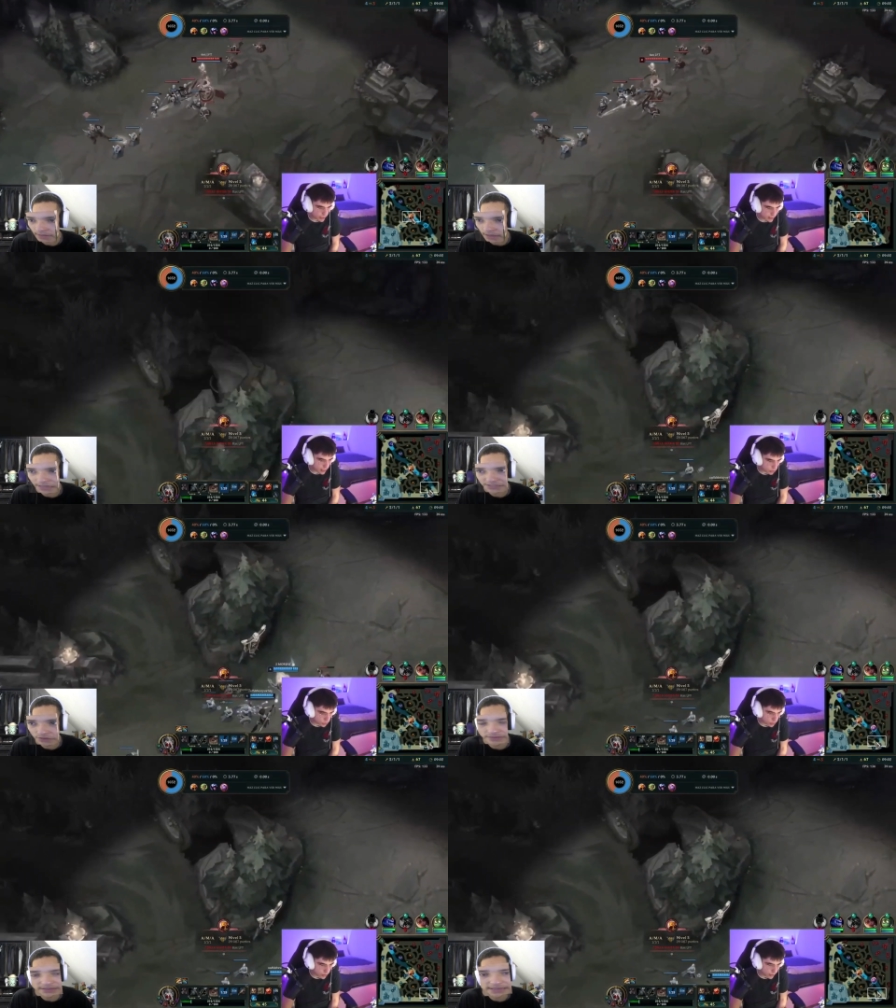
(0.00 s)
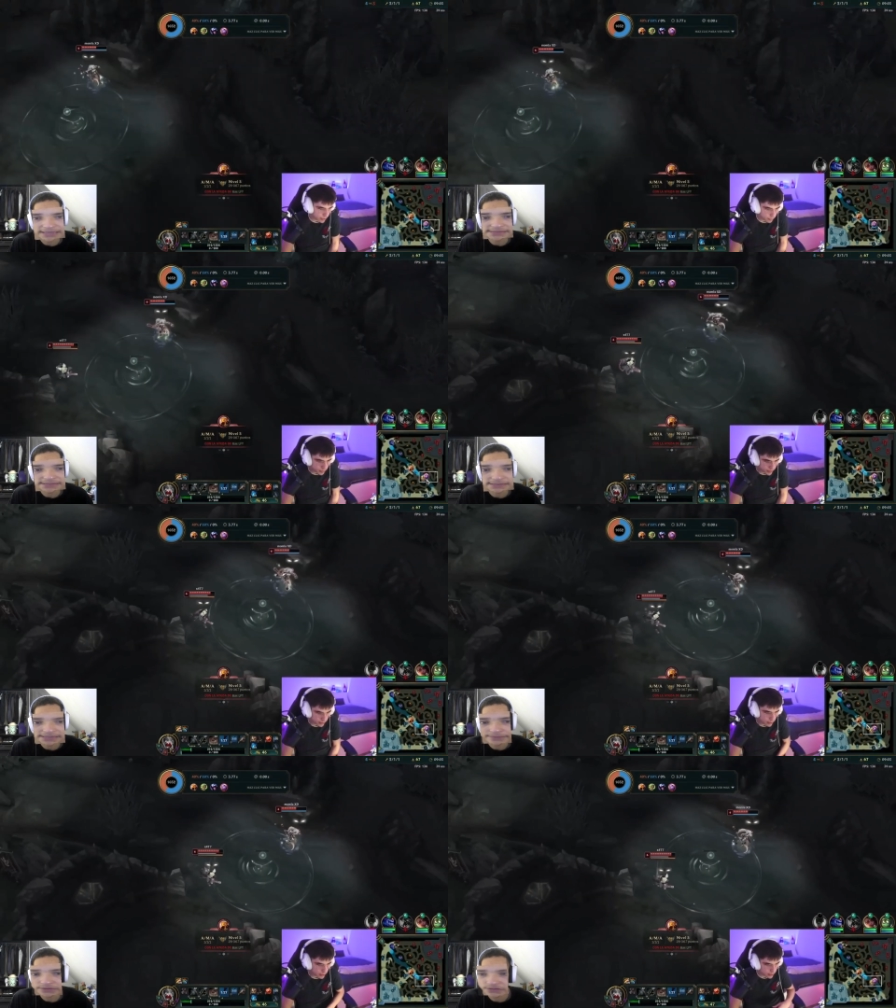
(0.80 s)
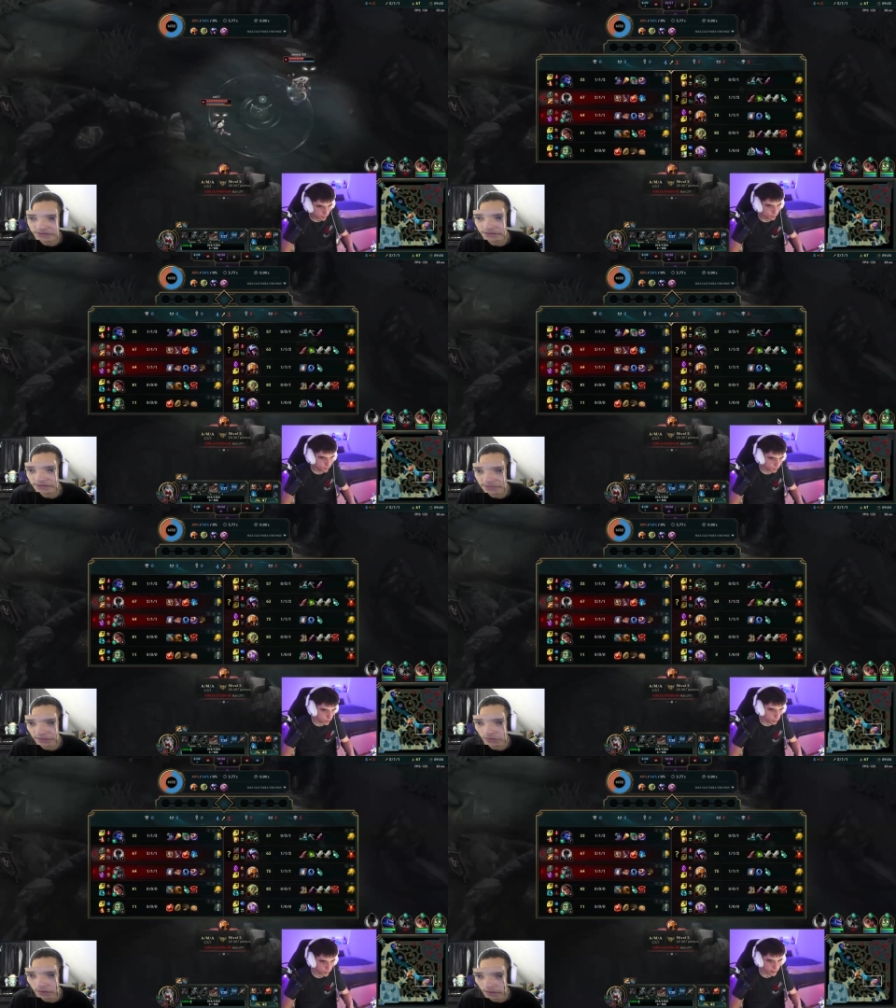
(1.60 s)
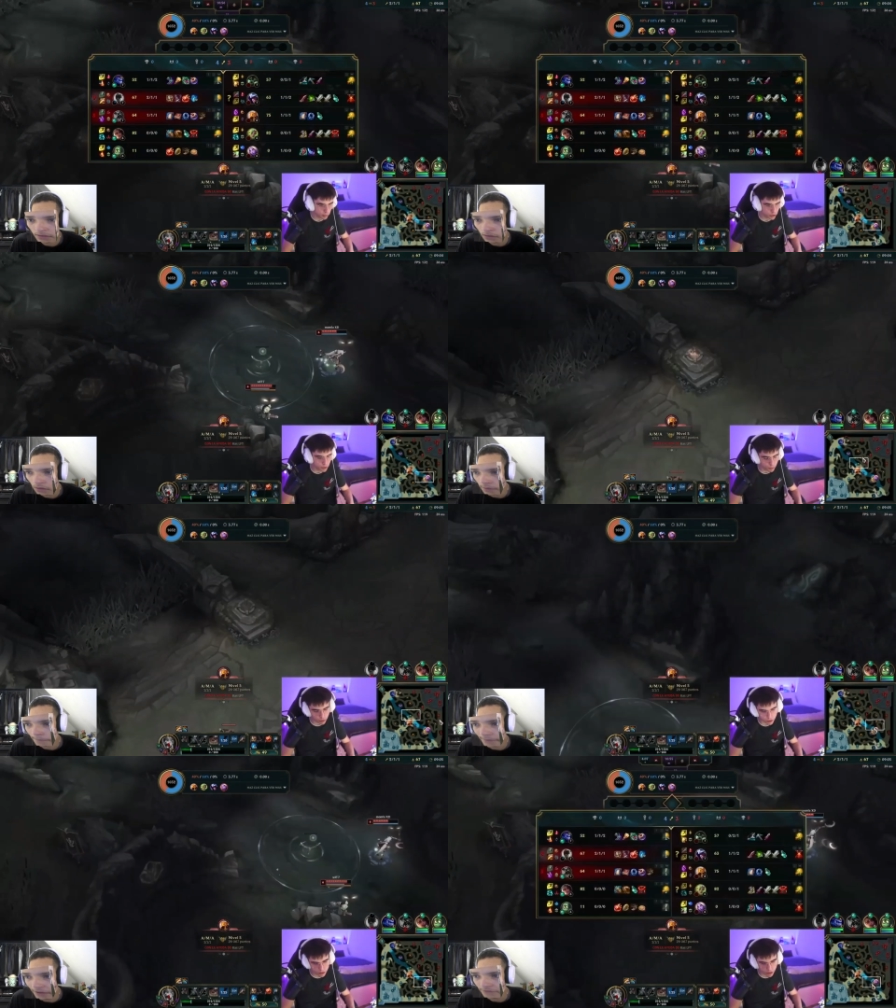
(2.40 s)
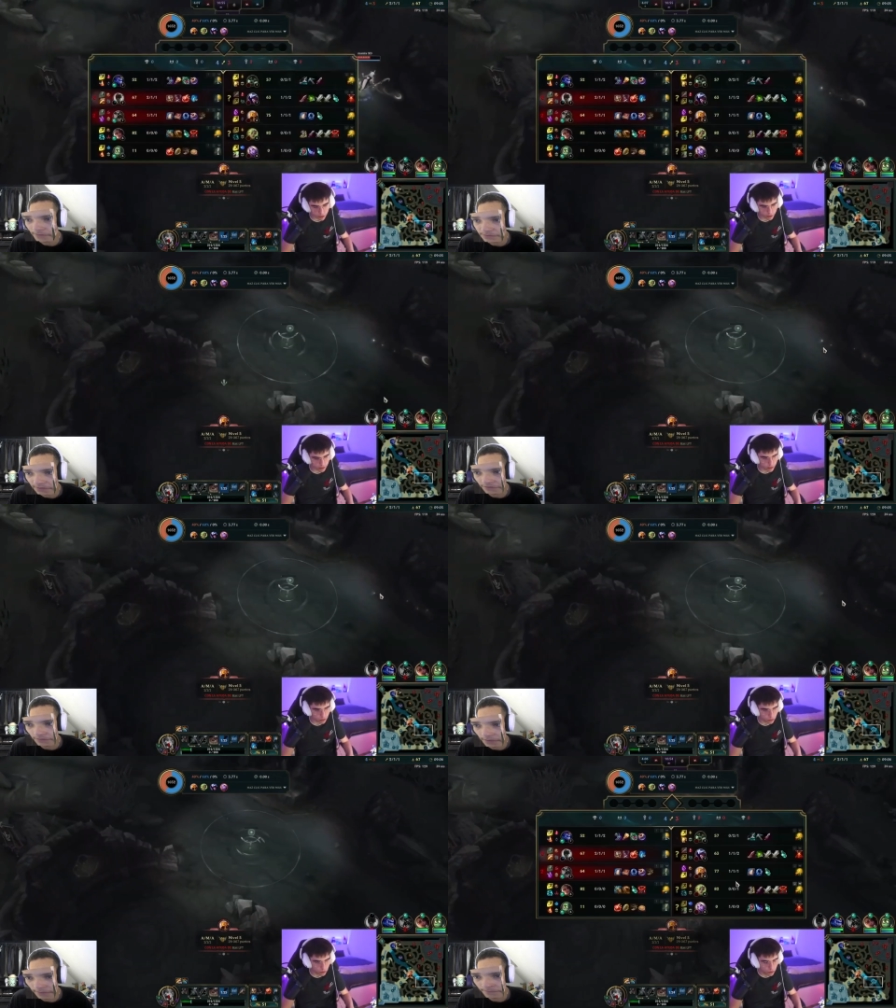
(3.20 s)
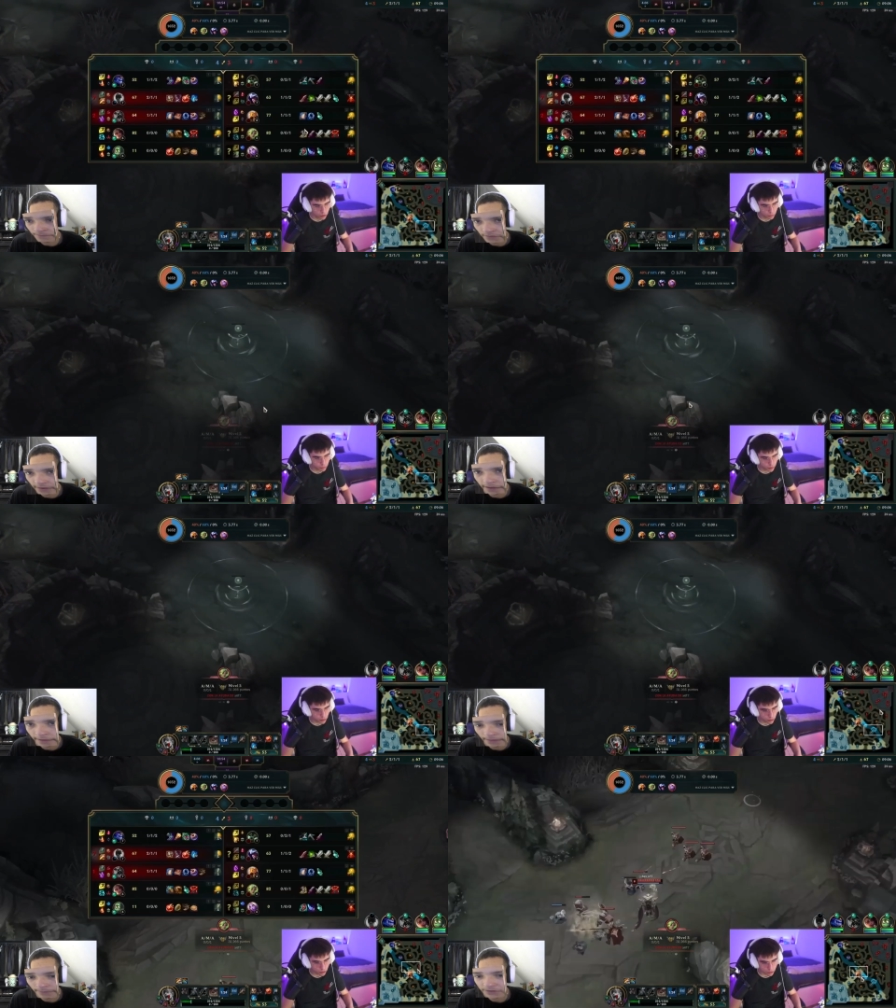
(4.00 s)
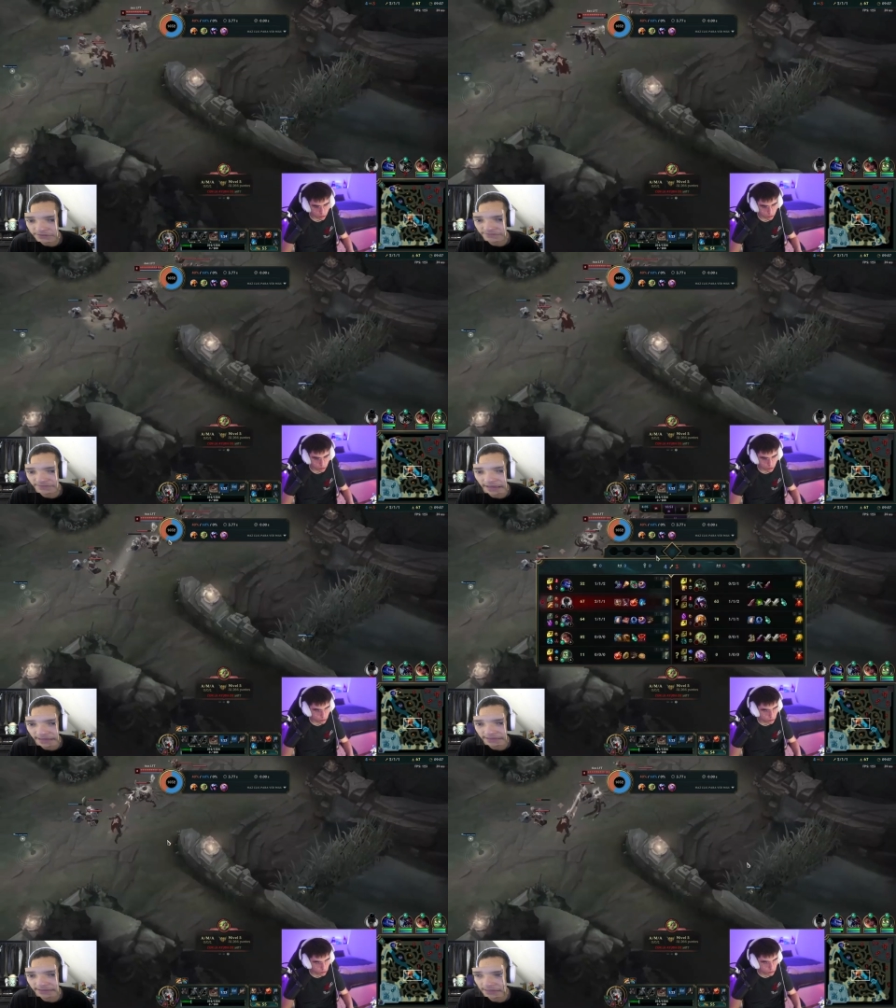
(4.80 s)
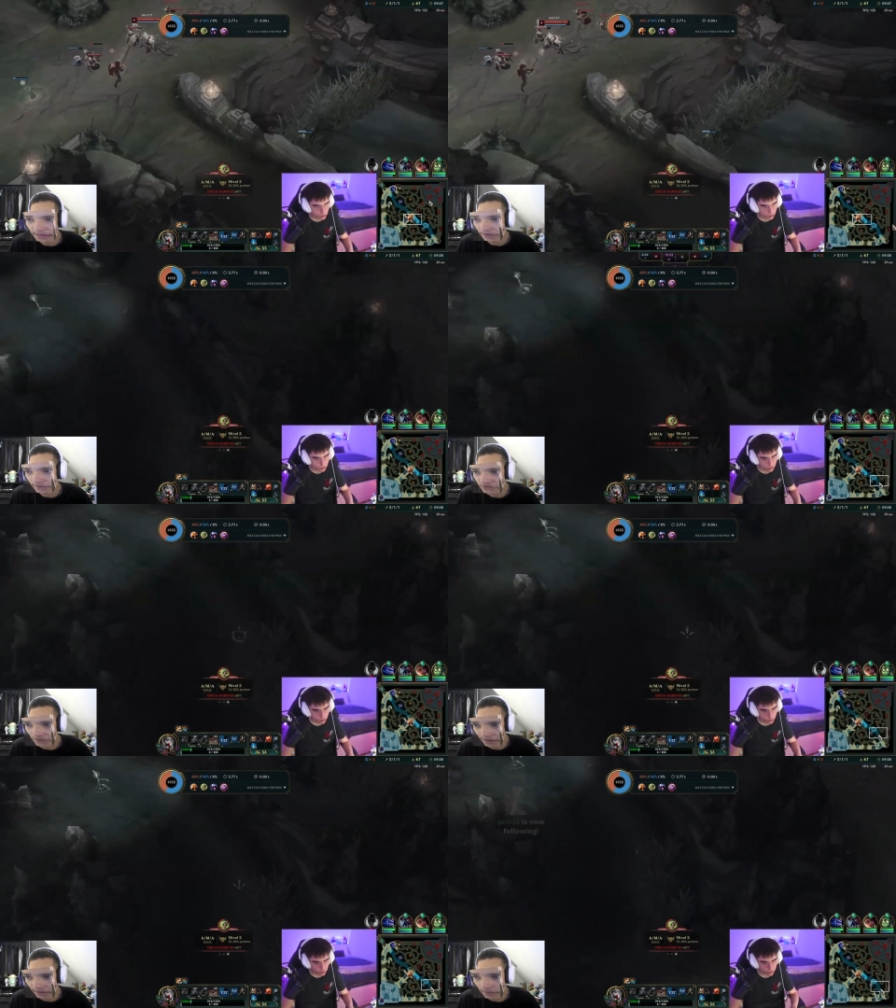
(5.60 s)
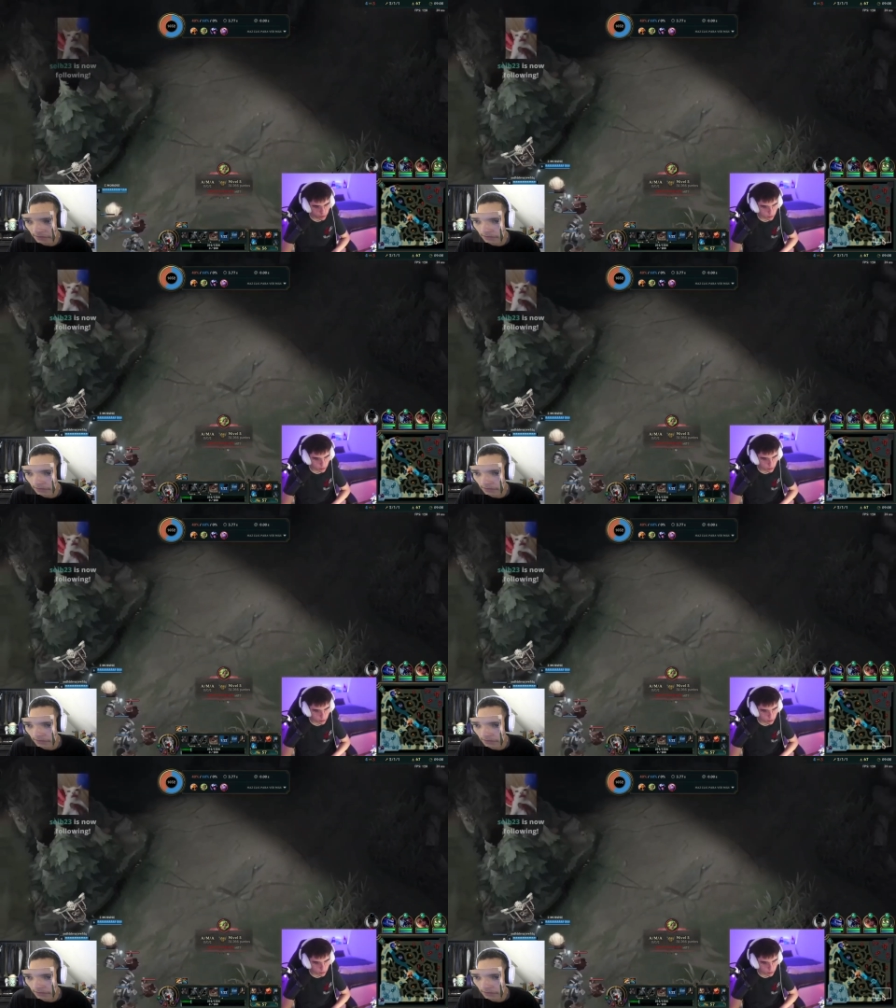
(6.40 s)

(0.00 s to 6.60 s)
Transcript: I just don't think he has the damage to, to kill there. Bit of a misplay from him. Uh, and because of that, he now gives Dragon.